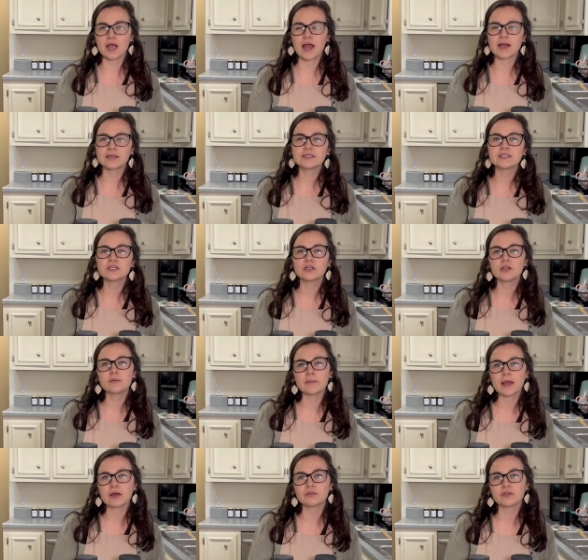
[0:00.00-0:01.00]
ideal
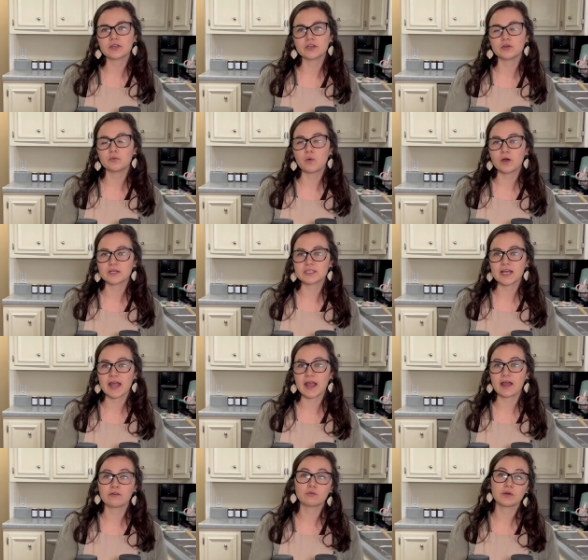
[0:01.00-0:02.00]
amount that you want to
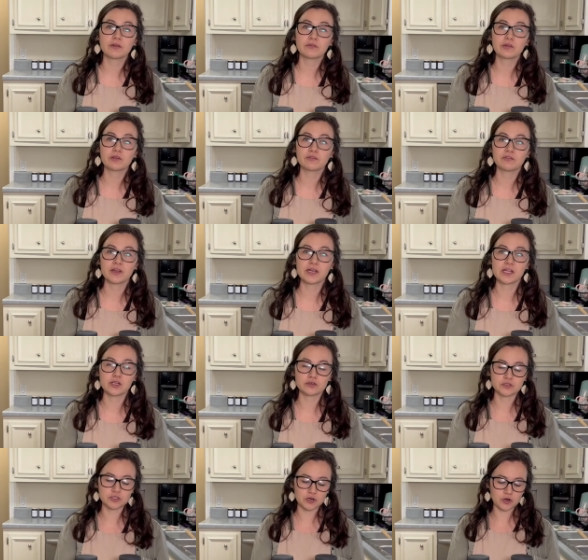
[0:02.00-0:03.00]
have whenever you're feeding your
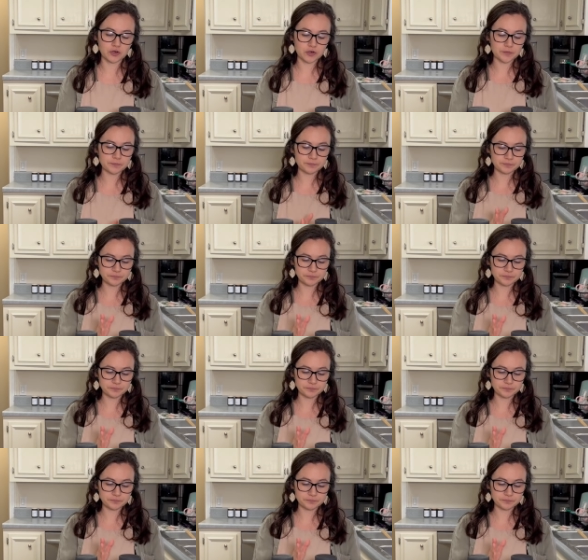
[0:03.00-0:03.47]
starter.